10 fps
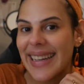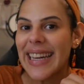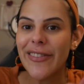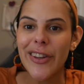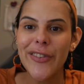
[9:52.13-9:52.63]

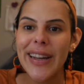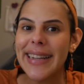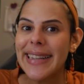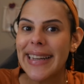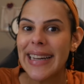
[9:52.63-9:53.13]
you
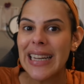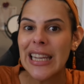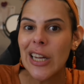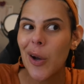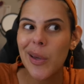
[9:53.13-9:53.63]
find that,
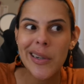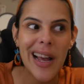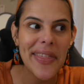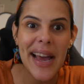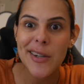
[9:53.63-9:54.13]
you know, you're
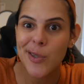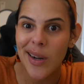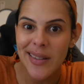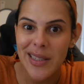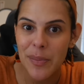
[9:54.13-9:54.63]
not that
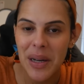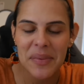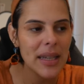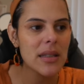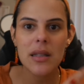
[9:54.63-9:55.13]
drawn to
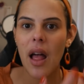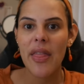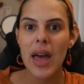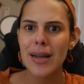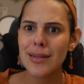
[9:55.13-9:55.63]
pumpkins,
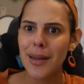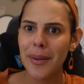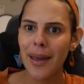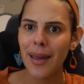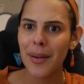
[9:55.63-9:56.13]
that is
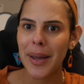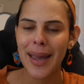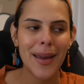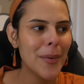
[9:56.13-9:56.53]
okay, okay?